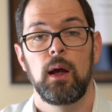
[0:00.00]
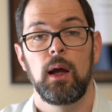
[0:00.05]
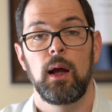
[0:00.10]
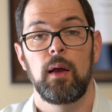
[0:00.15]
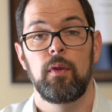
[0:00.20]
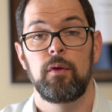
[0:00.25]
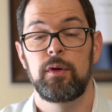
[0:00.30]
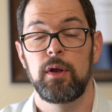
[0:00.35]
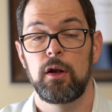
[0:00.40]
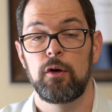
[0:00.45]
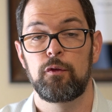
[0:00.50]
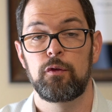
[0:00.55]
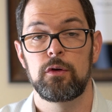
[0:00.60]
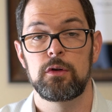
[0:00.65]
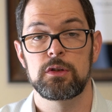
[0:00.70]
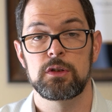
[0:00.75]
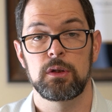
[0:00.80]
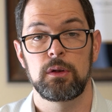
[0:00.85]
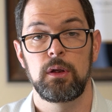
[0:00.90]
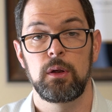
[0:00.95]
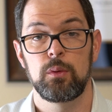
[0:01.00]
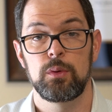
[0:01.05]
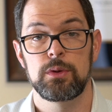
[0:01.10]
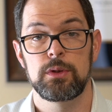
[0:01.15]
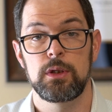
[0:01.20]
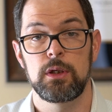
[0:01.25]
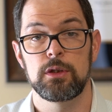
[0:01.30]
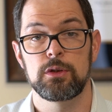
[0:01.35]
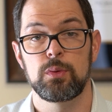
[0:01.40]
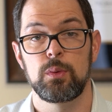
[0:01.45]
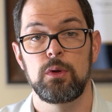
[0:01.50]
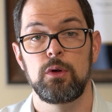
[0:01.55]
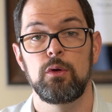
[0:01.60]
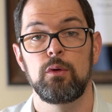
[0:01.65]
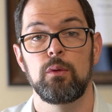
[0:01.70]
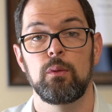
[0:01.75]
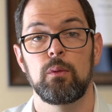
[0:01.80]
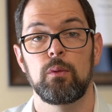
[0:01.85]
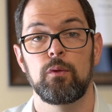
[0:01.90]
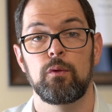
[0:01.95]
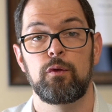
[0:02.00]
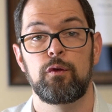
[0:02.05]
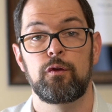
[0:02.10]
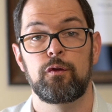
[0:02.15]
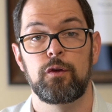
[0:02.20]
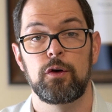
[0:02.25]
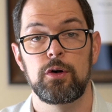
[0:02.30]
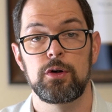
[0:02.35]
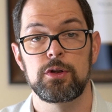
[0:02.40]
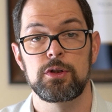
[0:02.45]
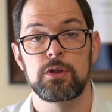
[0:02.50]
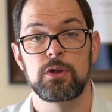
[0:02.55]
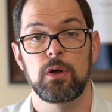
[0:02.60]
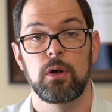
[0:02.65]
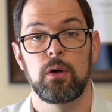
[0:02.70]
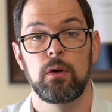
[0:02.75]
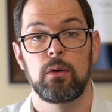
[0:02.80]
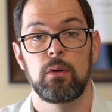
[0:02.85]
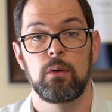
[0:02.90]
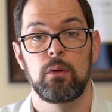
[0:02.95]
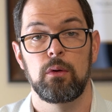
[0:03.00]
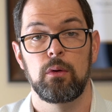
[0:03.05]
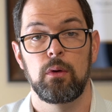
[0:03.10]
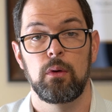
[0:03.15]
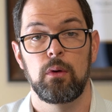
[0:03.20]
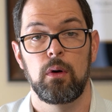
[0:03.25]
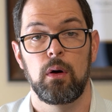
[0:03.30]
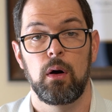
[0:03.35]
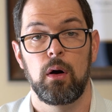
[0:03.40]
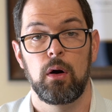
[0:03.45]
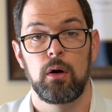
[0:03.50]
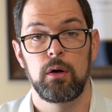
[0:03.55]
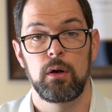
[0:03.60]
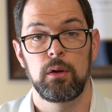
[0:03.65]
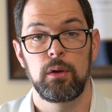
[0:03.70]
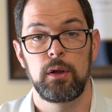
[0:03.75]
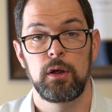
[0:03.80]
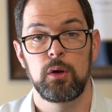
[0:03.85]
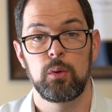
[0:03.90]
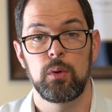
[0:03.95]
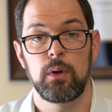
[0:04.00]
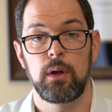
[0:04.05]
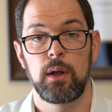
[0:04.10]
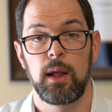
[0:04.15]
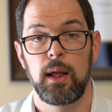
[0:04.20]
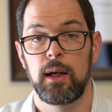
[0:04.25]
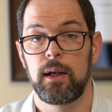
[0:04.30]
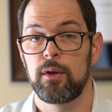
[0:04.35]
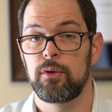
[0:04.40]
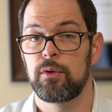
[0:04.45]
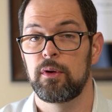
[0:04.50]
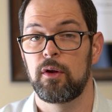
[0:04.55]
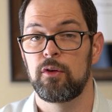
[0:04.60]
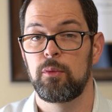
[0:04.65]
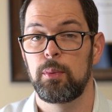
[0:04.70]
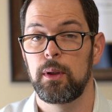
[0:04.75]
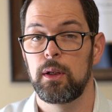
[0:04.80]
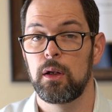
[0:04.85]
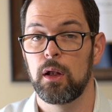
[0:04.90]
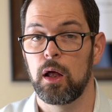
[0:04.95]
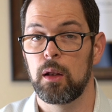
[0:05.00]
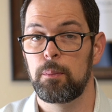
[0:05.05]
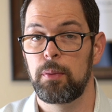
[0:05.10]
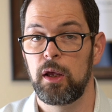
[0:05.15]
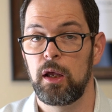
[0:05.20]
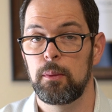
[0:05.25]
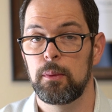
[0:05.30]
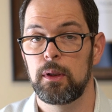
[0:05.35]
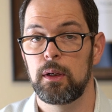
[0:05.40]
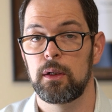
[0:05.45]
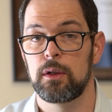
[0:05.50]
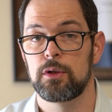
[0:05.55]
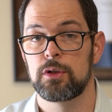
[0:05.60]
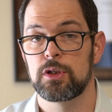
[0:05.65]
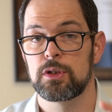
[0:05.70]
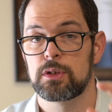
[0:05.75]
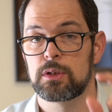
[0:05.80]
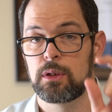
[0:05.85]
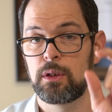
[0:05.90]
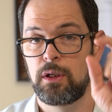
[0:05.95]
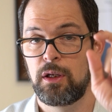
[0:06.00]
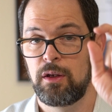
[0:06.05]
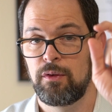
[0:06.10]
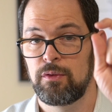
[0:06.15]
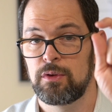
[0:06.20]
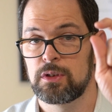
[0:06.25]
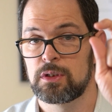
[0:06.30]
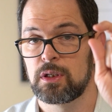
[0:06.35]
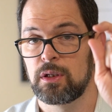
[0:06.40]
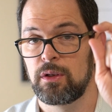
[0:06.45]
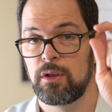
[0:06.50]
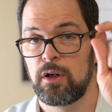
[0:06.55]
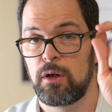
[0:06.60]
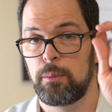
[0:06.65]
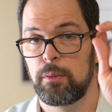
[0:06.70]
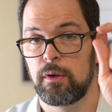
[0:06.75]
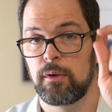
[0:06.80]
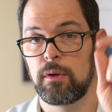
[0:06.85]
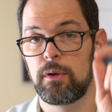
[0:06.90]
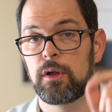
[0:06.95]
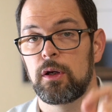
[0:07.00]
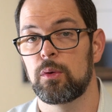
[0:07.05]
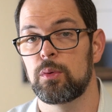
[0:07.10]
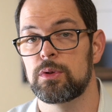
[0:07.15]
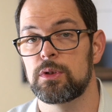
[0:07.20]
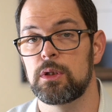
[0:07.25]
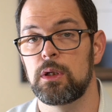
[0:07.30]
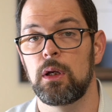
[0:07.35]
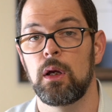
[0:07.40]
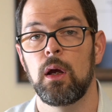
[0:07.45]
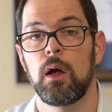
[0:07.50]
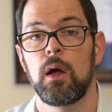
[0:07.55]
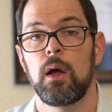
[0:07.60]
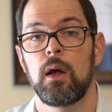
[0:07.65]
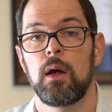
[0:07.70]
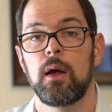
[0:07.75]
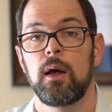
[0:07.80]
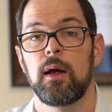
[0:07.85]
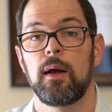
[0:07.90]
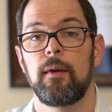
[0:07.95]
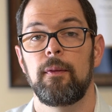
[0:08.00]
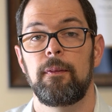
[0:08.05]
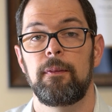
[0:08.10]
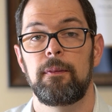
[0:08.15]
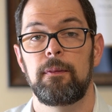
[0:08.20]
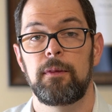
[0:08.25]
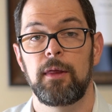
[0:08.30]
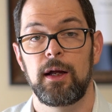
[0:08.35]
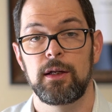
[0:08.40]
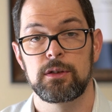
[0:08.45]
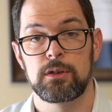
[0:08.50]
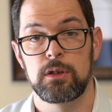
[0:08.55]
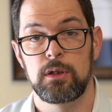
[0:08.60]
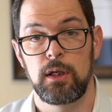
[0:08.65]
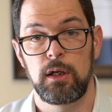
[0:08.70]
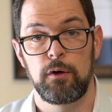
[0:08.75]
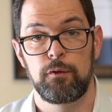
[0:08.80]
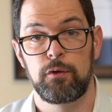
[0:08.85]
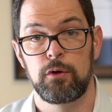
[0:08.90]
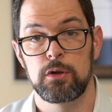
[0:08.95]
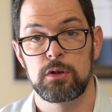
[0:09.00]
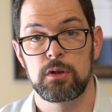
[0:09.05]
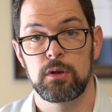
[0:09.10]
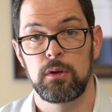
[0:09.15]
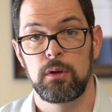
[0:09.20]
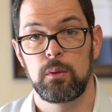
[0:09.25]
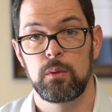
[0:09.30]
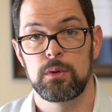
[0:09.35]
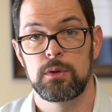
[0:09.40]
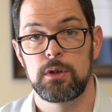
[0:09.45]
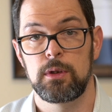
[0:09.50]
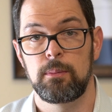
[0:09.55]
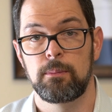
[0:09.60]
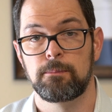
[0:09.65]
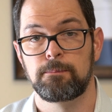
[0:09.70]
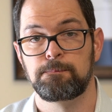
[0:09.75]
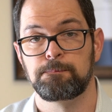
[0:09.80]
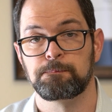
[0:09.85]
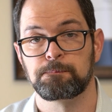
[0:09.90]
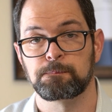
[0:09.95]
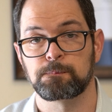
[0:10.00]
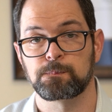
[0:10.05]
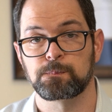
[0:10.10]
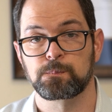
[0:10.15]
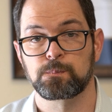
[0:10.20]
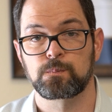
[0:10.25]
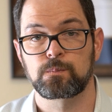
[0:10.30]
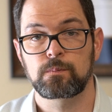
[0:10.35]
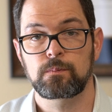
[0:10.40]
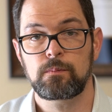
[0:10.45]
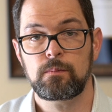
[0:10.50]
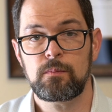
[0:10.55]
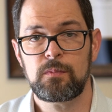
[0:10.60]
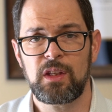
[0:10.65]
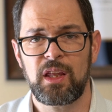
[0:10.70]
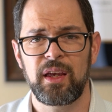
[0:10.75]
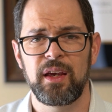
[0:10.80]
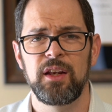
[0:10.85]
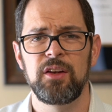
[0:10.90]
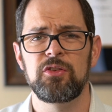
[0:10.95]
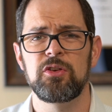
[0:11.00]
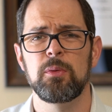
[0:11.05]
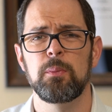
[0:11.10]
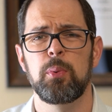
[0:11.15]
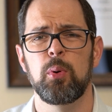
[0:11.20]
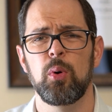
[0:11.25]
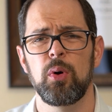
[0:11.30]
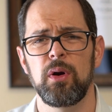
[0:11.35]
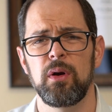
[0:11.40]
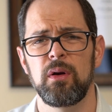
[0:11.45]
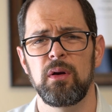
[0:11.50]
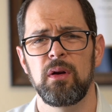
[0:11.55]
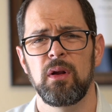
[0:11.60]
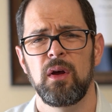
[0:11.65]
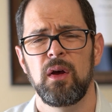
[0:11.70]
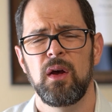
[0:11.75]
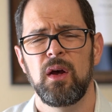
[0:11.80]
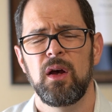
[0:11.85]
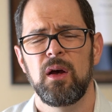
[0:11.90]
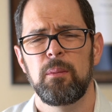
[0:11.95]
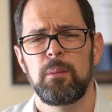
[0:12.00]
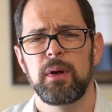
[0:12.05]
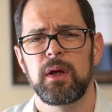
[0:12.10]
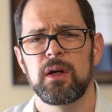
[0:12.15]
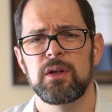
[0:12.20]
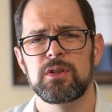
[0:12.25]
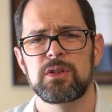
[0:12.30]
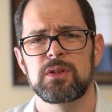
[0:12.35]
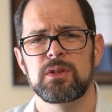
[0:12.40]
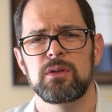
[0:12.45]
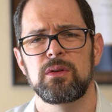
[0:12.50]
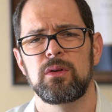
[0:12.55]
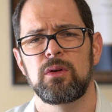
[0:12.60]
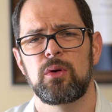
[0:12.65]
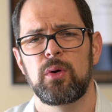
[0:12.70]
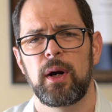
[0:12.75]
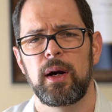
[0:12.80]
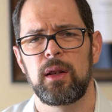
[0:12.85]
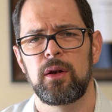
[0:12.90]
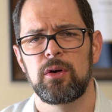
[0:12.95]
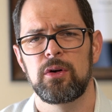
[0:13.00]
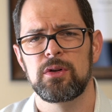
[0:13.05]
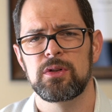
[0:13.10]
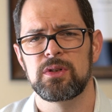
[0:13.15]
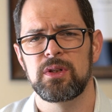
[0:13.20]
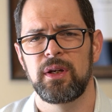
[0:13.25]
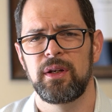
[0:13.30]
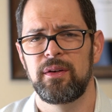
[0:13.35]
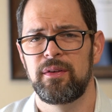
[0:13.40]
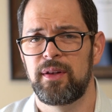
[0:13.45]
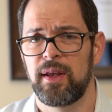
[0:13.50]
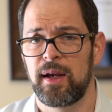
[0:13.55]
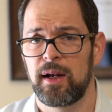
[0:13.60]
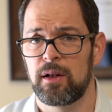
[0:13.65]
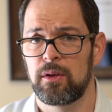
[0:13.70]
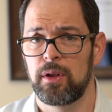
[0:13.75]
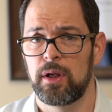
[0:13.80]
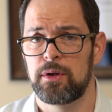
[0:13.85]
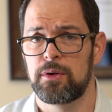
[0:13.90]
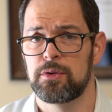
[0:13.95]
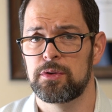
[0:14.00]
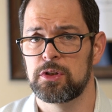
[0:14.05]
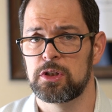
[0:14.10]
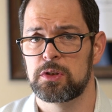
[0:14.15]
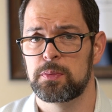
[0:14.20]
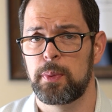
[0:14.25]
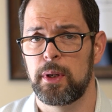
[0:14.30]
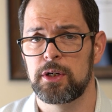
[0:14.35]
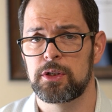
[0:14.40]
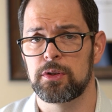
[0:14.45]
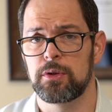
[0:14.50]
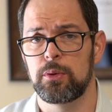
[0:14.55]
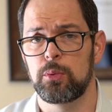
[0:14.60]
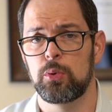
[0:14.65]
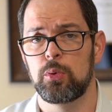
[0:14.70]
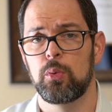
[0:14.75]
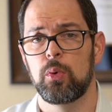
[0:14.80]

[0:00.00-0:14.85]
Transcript: And the date of first delinquency is when you first are delinquent. And it doesn't have to be a non payment, just even just a little bit of delinquency. That's the date of first delinquency. And it's important because creditors and debt collectors, especially, will